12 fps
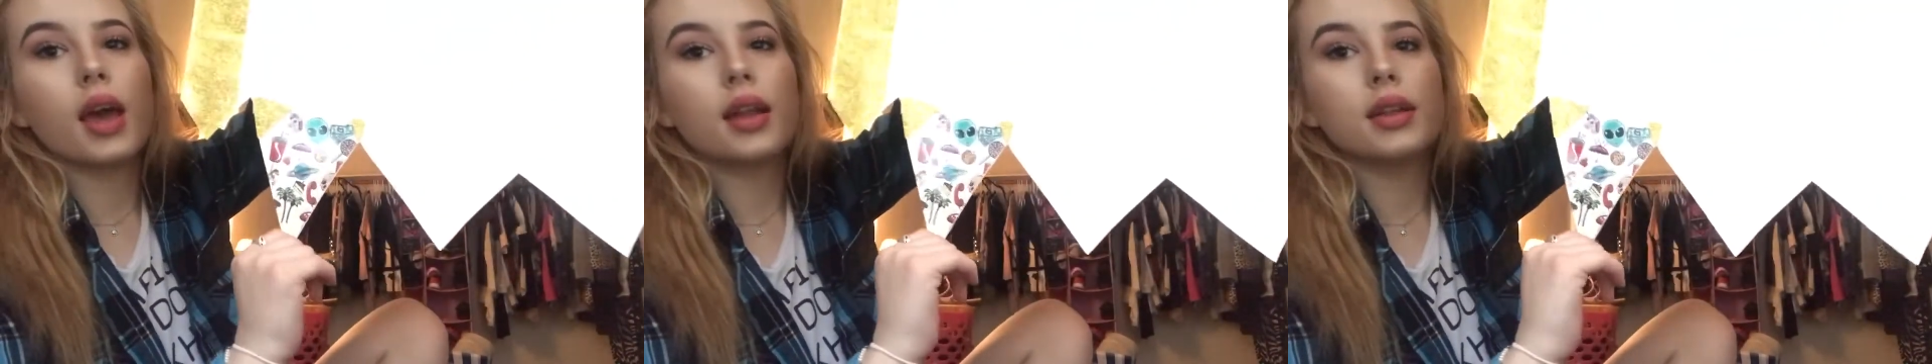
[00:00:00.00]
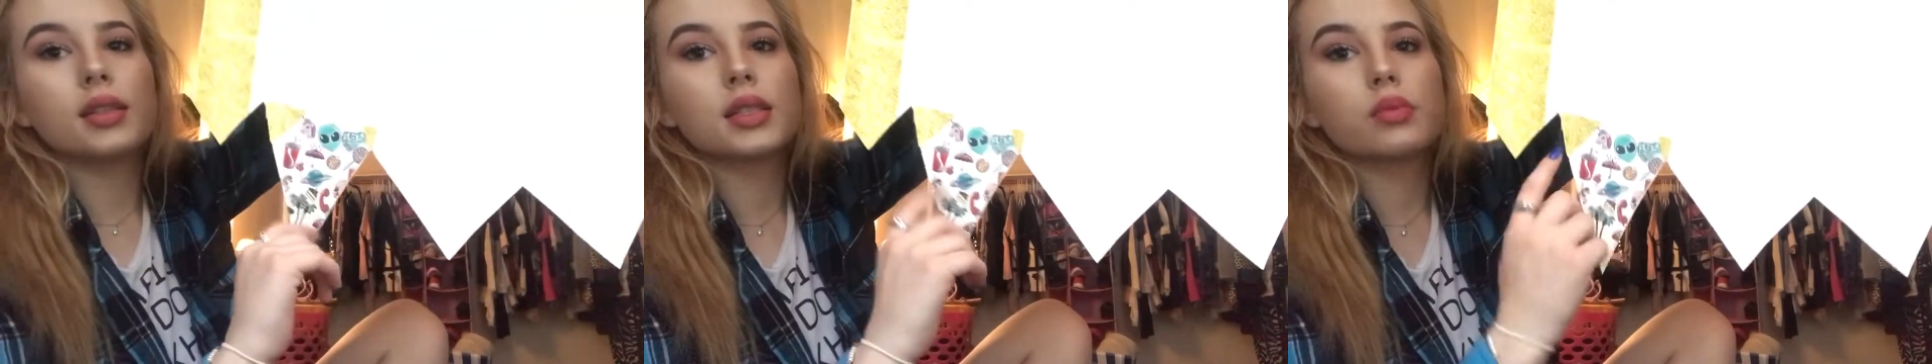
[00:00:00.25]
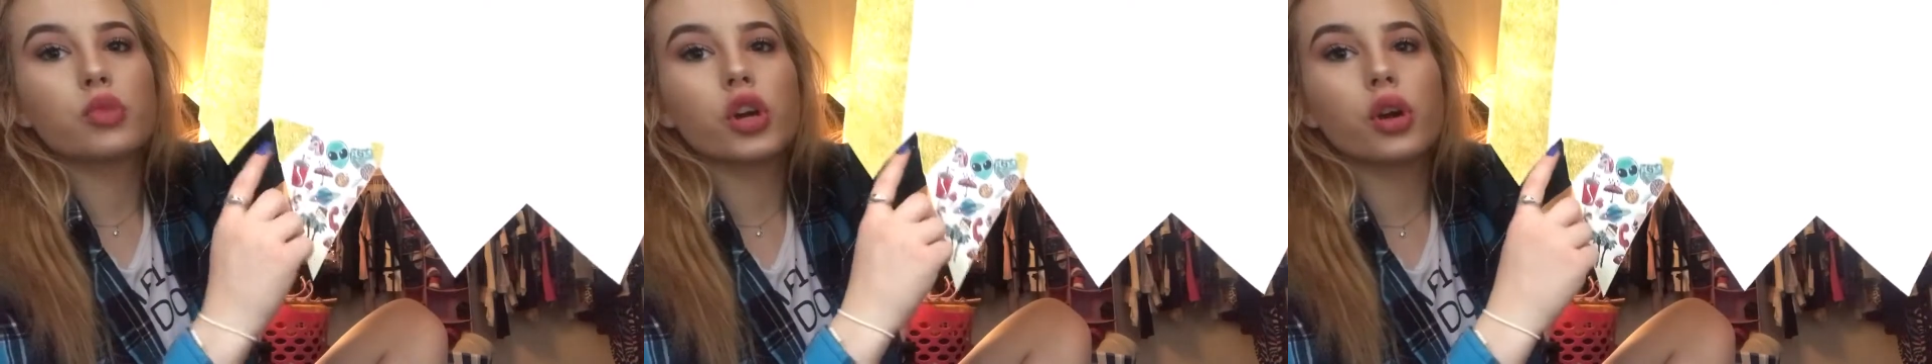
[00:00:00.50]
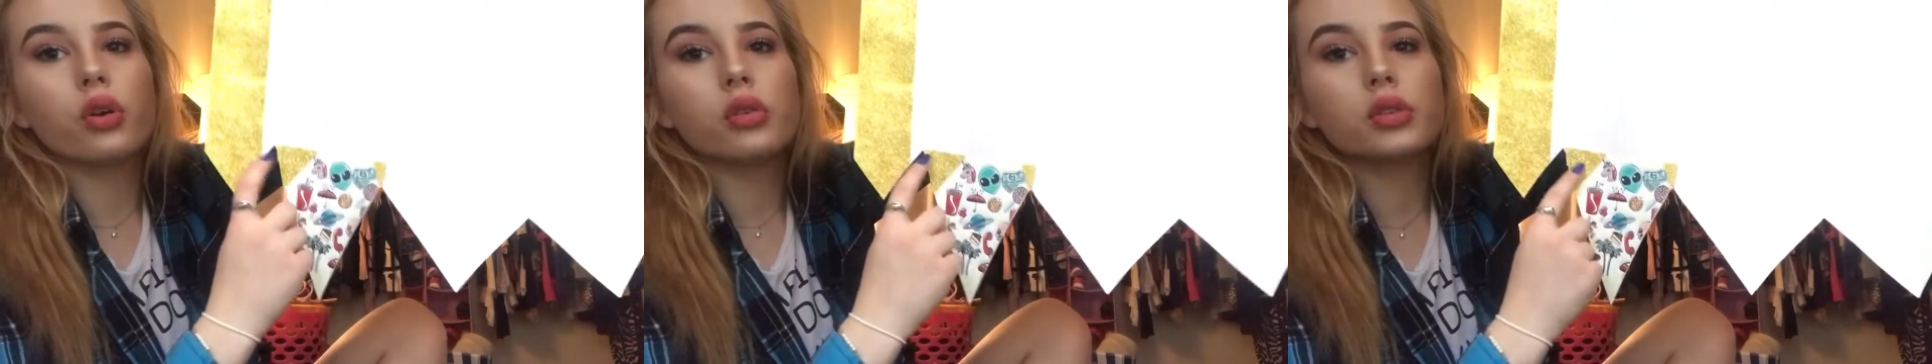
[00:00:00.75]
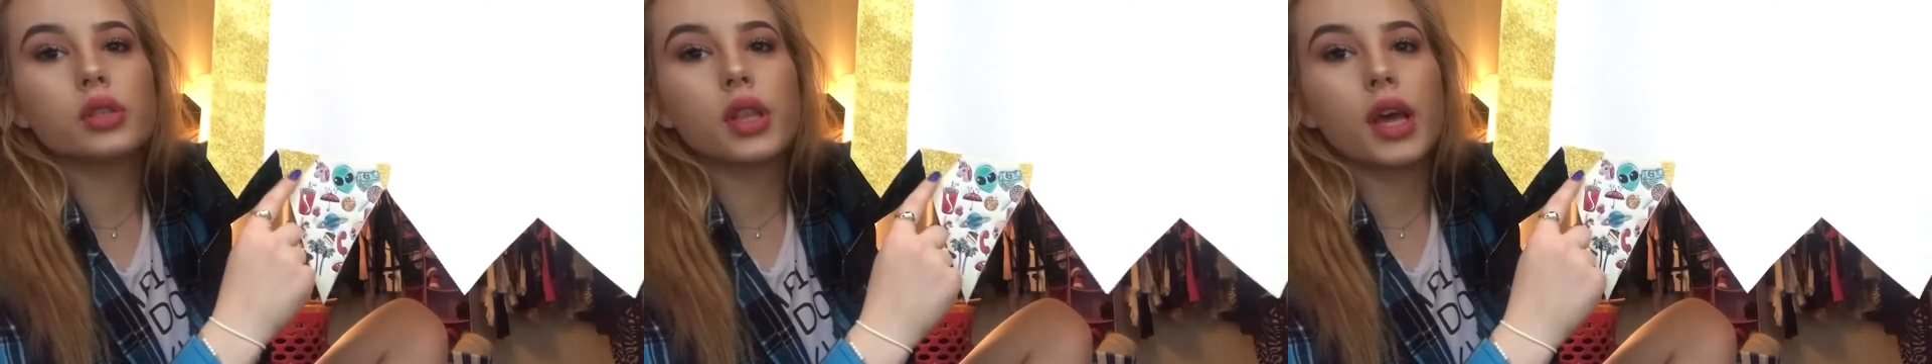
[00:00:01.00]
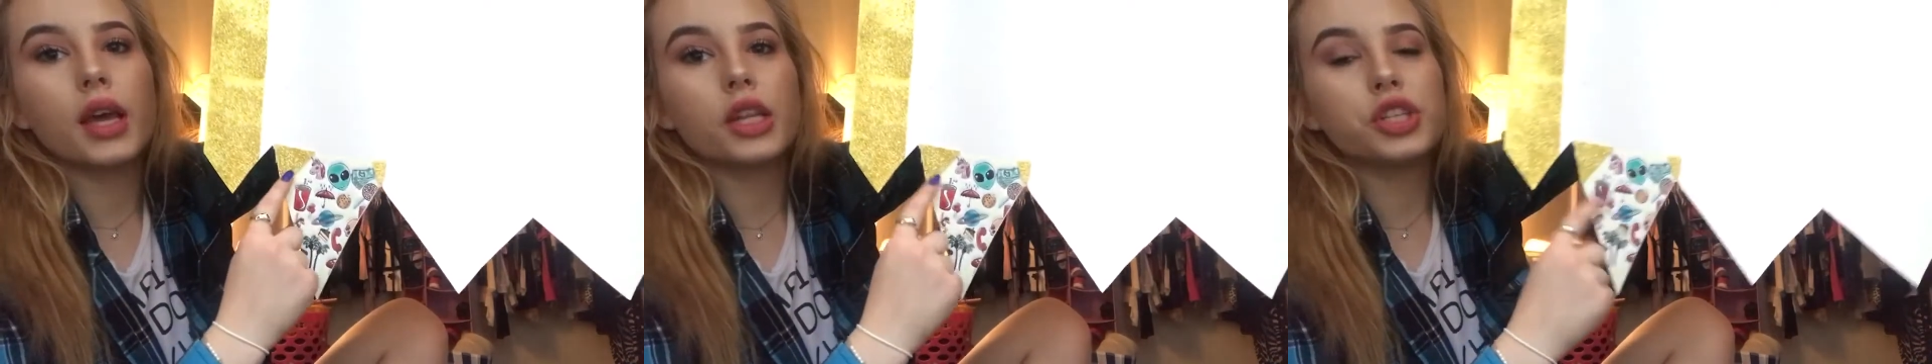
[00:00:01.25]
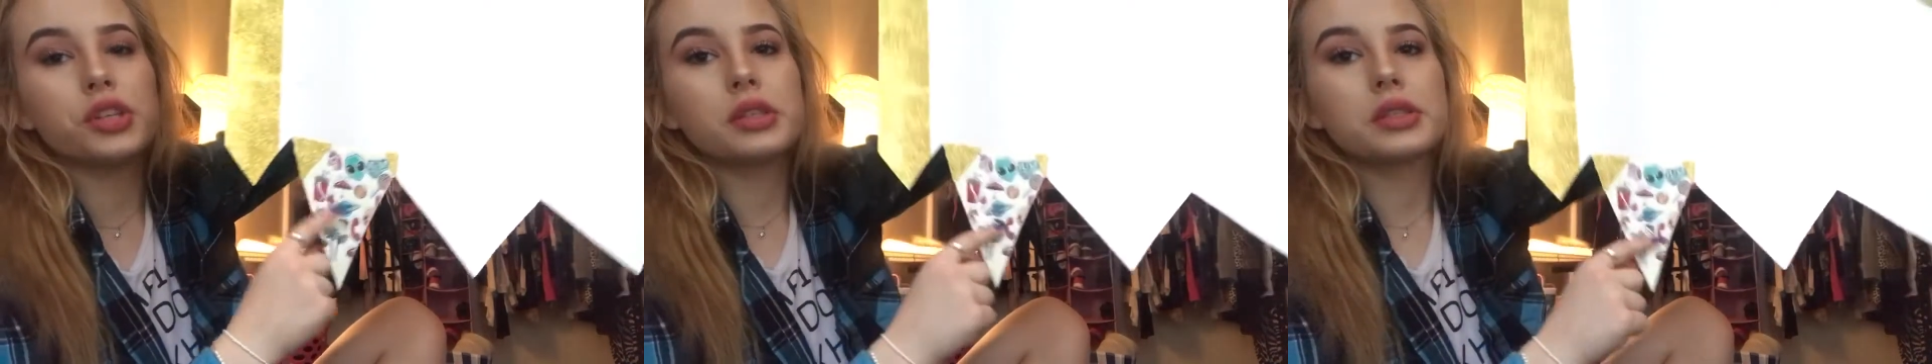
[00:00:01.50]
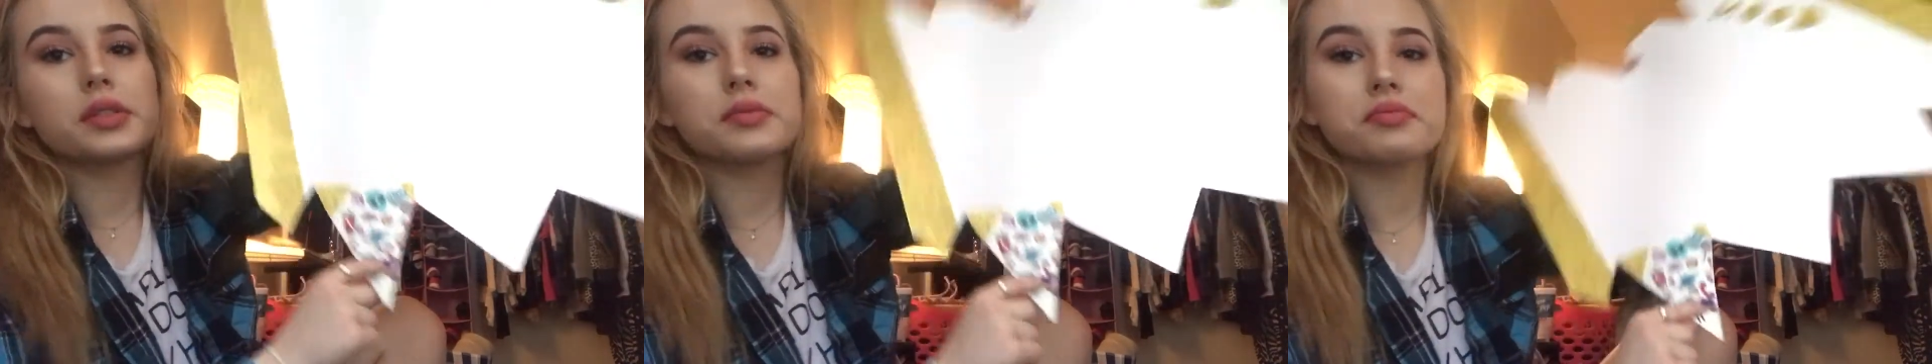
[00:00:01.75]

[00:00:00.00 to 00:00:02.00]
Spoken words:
added some more gold to the edges.